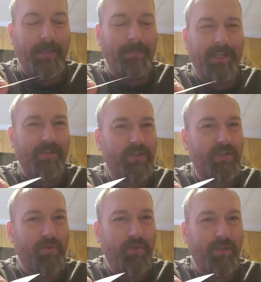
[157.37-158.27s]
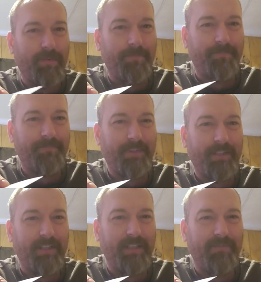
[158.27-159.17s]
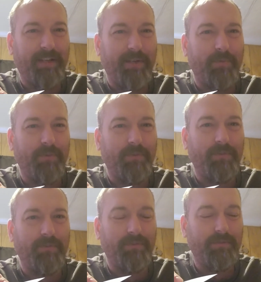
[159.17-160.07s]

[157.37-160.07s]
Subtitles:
I'm not sure if I will